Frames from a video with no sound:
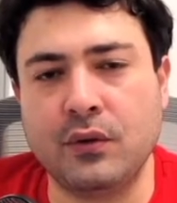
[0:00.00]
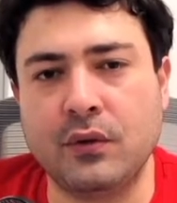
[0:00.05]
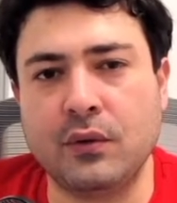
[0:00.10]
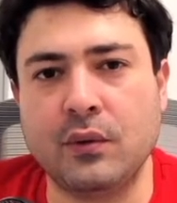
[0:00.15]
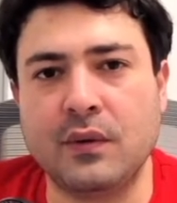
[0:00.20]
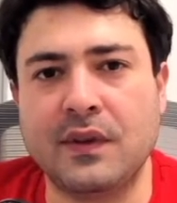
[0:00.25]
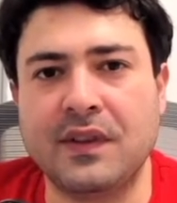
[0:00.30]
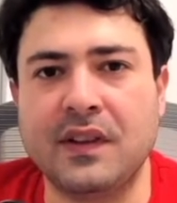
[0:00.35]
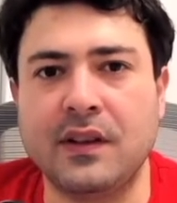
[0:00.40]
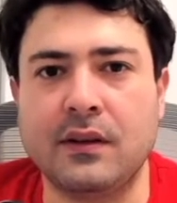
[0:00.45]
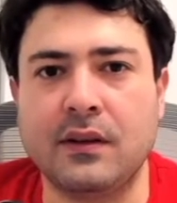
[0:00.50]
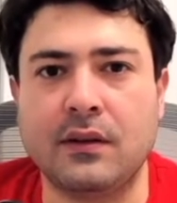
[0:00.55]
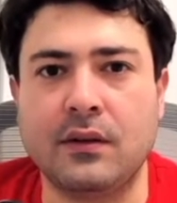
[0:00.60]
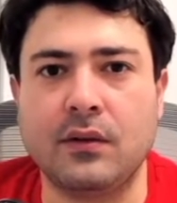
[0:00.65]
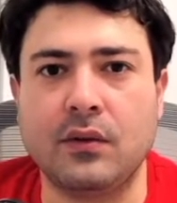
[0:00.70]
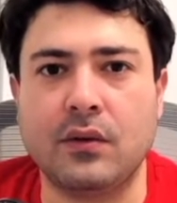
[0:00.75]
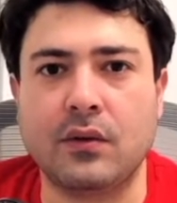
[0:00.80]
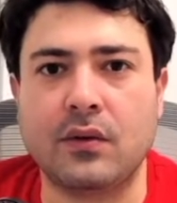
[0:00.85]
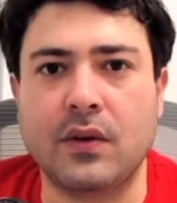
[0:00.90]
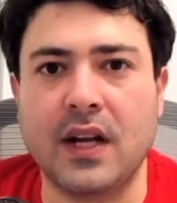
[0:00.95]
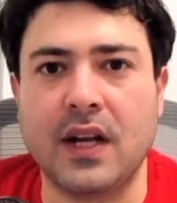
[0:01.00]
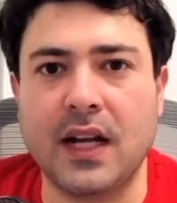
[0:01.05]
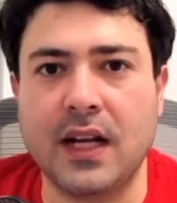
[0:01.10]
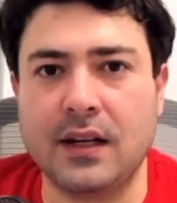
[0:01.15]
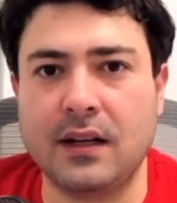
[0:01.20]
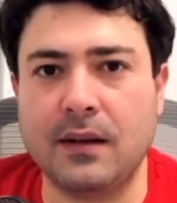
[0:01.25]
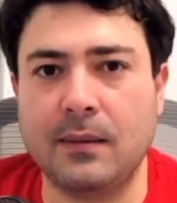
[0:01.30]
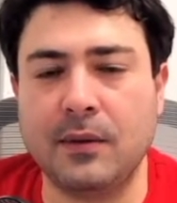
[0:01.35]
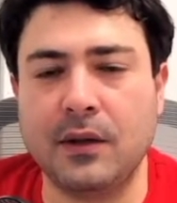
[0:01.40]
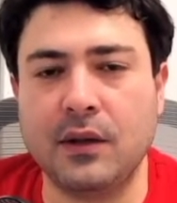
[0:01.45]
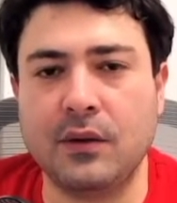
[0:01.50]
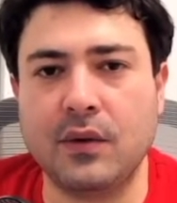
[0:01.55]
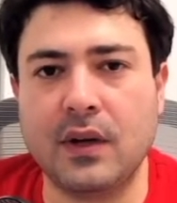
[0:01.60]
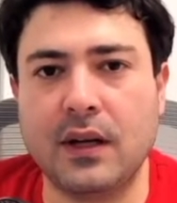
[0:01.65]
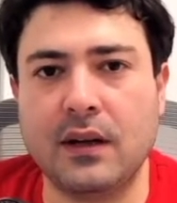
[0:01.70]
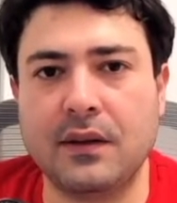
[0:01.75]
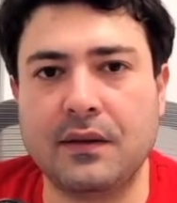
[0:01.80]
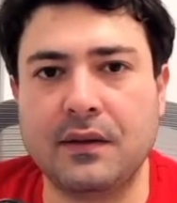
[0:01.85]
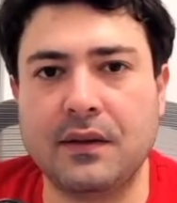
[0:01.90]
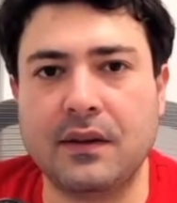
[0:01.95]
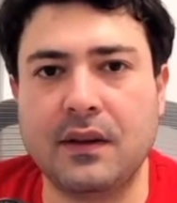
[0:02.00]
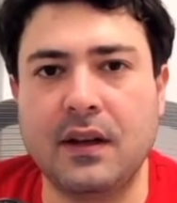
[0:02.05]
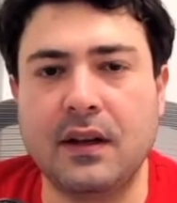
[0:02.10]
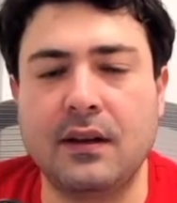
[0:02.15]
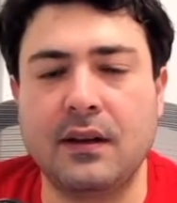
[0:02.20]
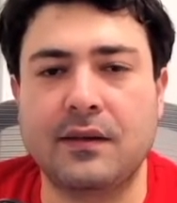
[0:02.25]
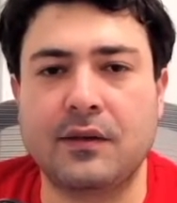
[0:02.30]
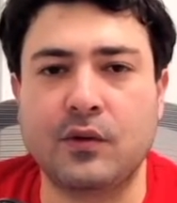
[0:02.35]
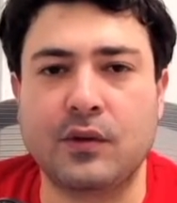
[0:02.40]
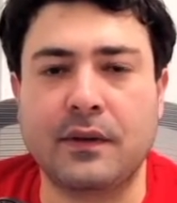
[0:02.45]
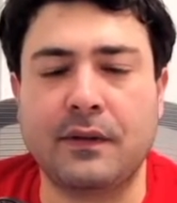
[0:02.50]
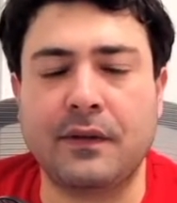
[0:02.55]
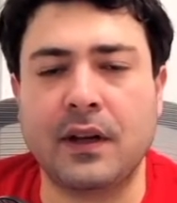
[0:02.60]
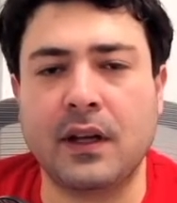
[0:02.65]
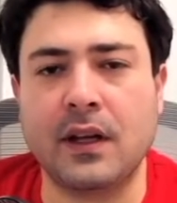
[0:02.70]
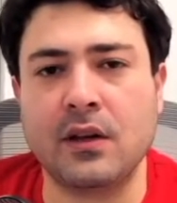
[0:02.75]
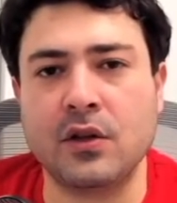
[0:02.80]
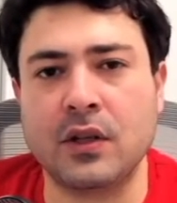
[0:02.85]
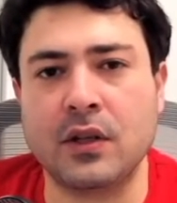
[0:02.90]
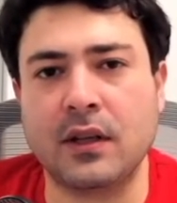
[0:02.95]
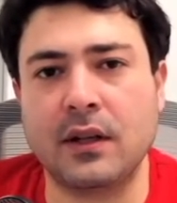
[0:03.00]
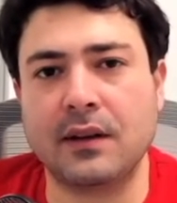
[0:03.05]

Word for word: to sit your AWS certification